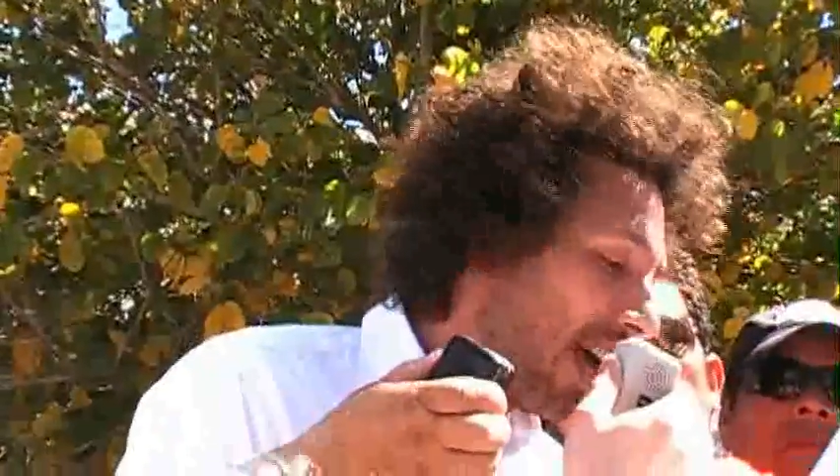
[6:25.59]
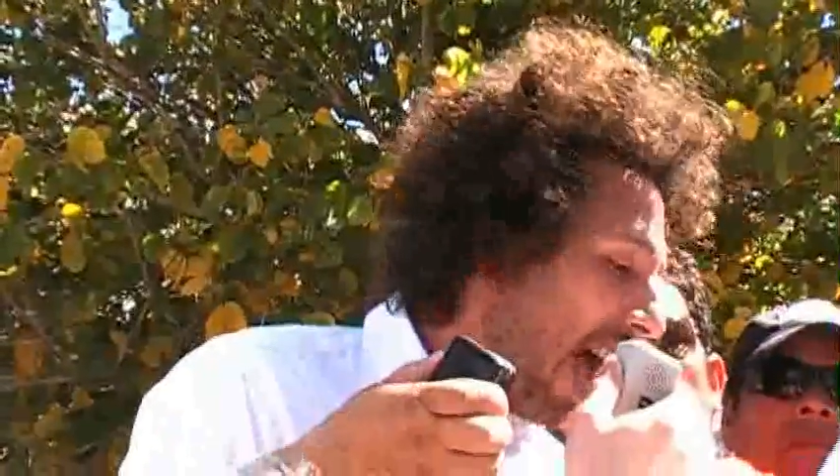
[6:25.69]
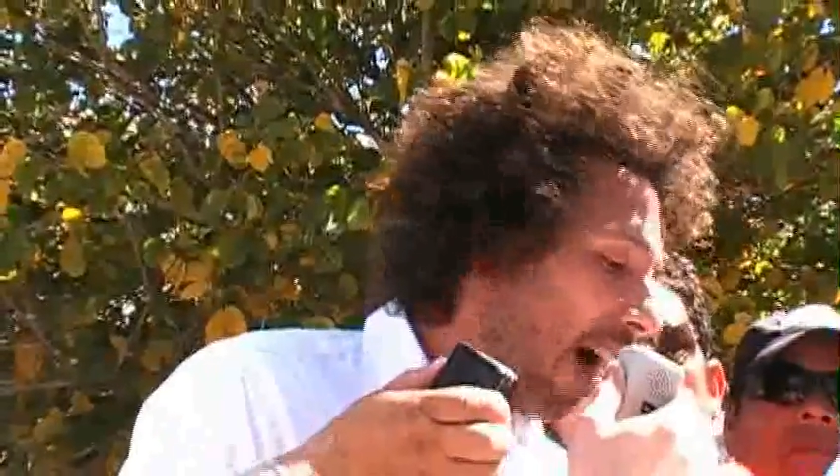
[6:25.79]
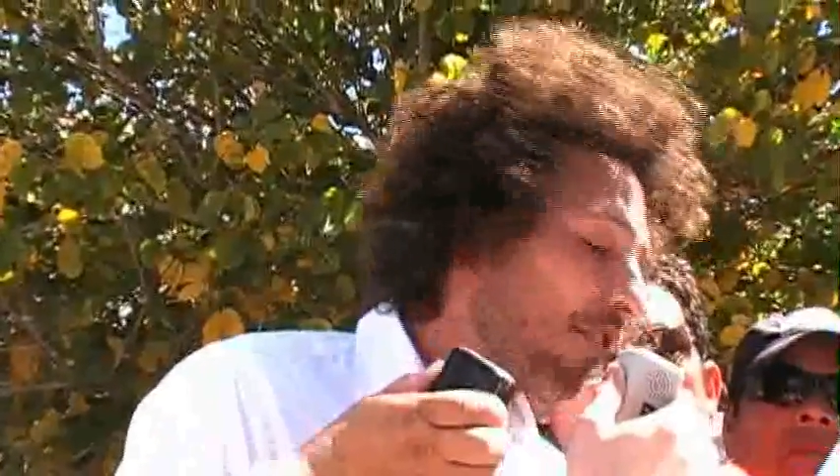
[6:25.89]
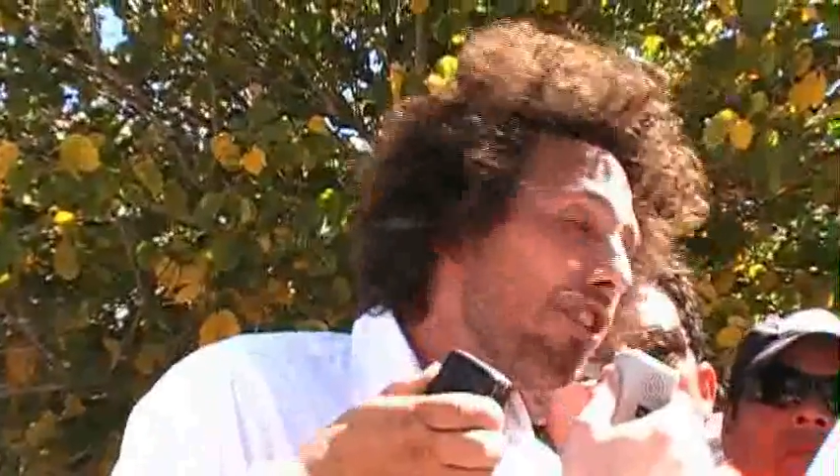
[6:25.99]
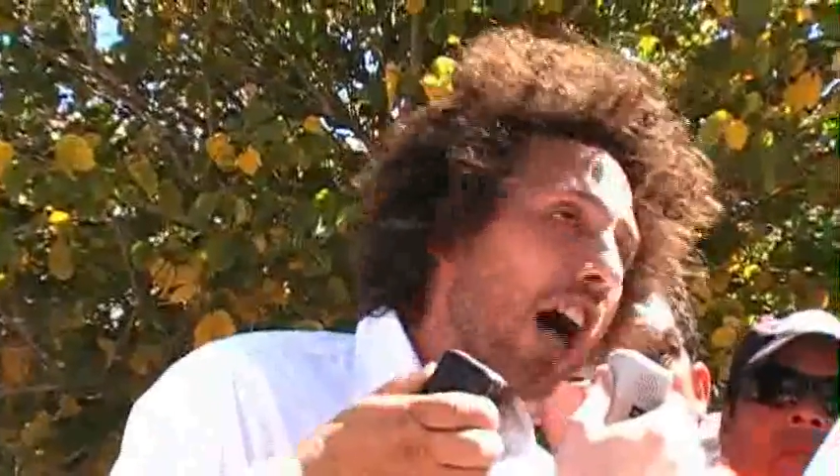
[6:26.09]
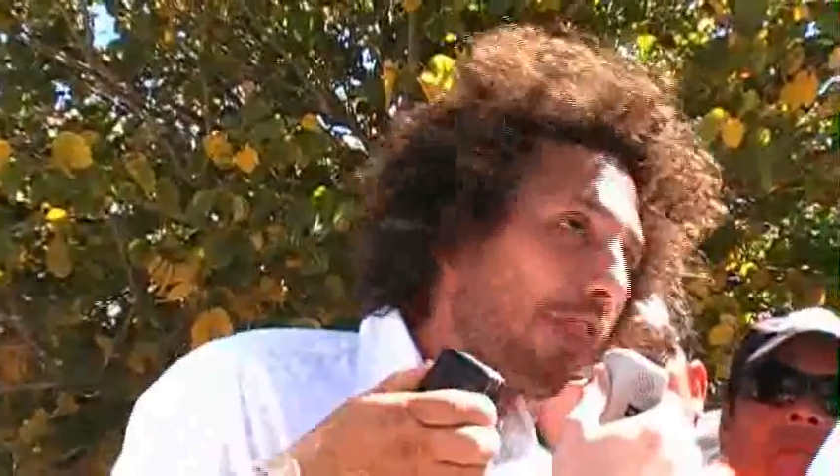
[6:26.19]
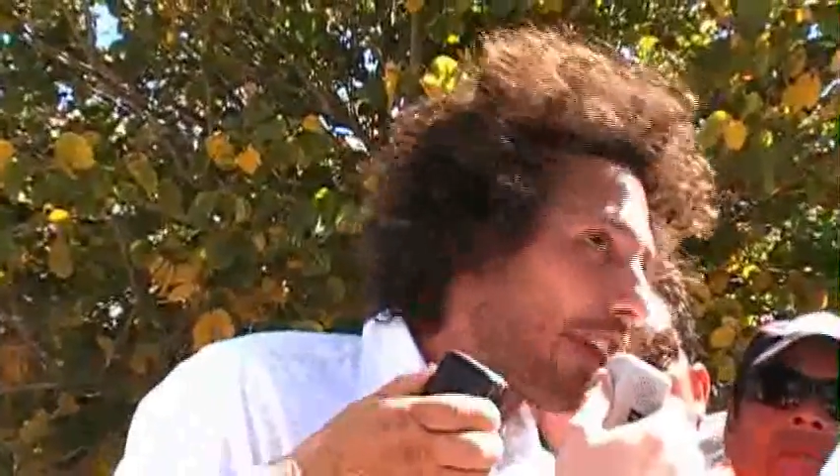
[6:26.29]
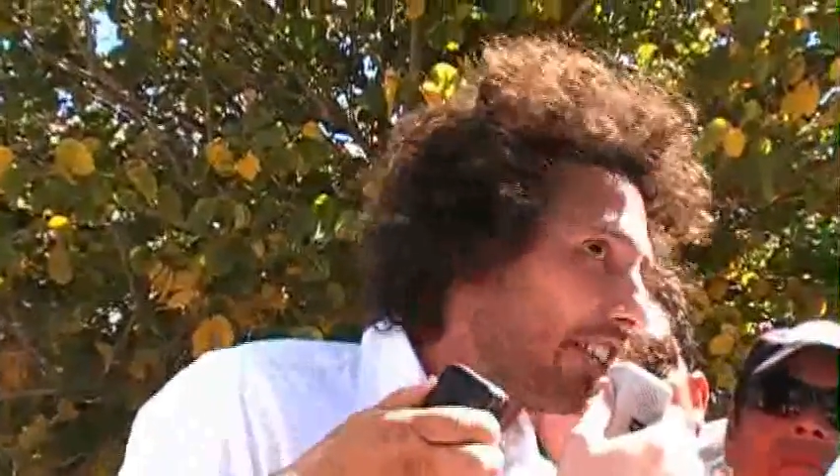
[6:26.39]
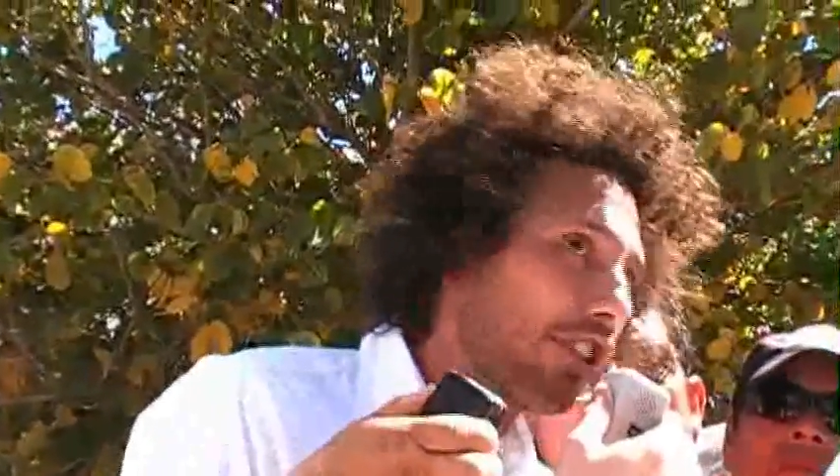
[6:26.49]
have
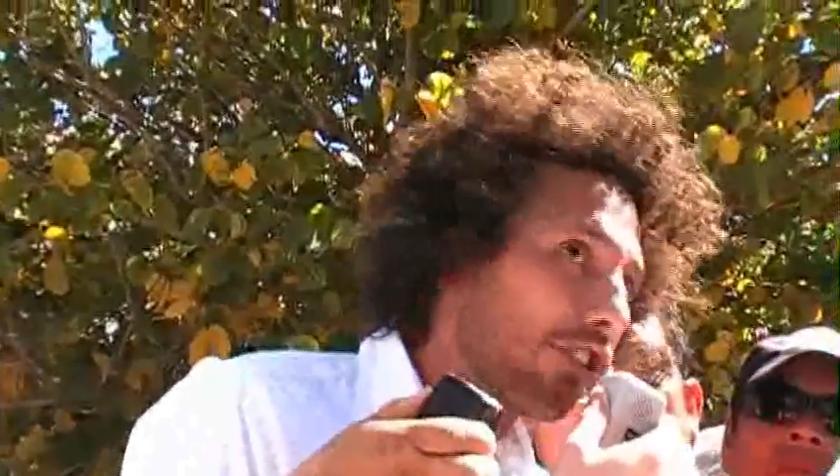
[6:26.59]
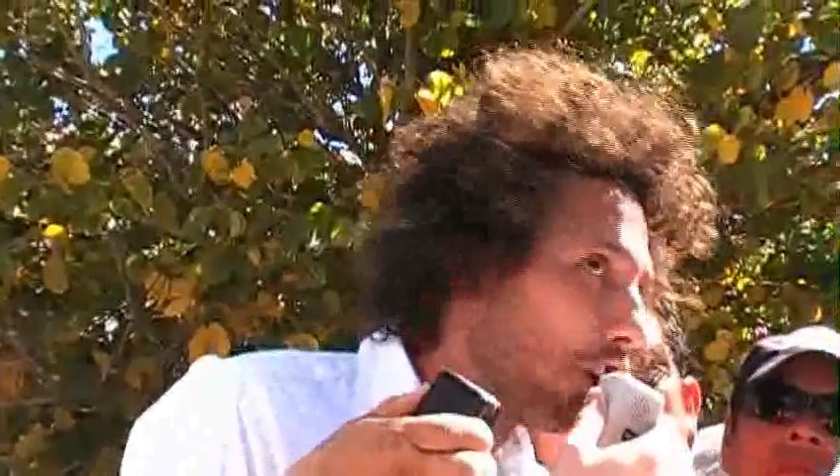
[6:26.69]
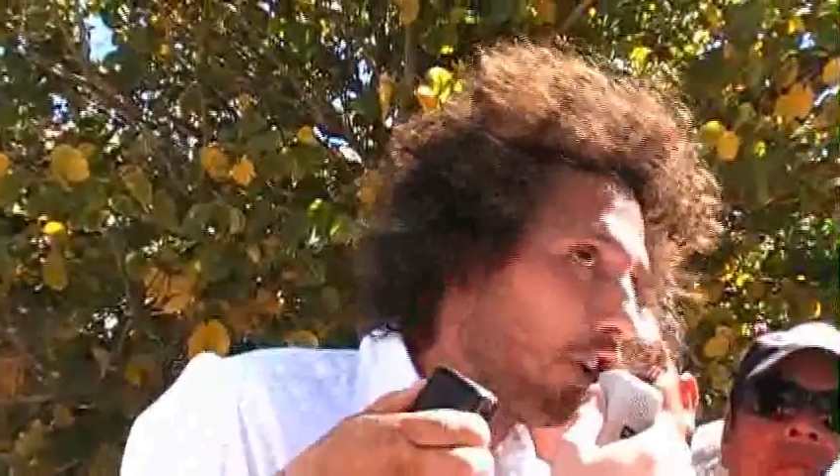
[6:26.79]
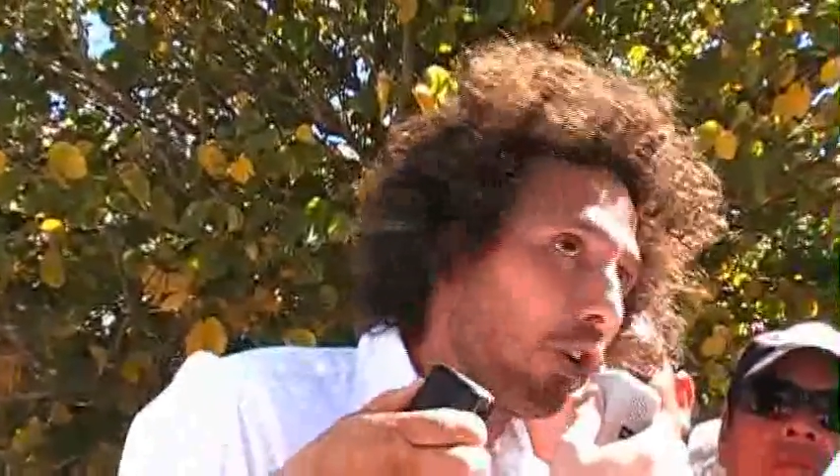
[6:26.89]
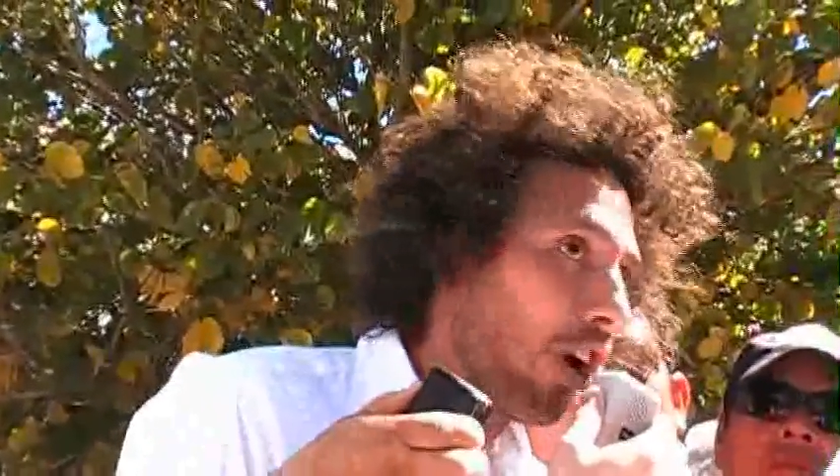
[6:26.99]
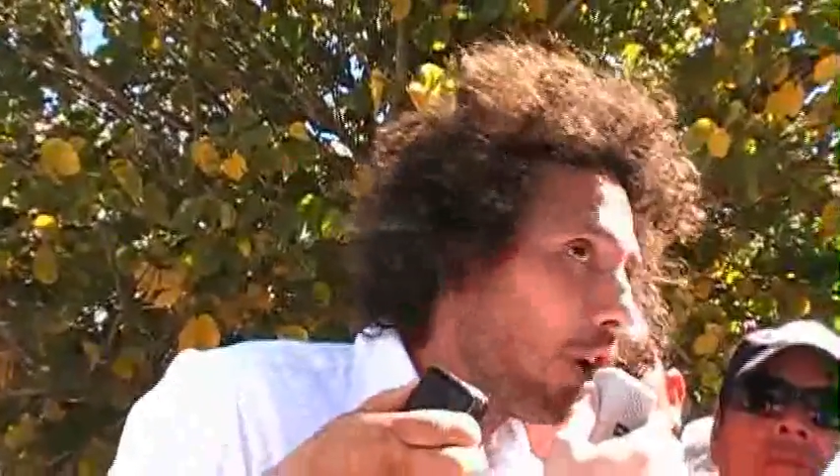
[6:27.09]
nothing to do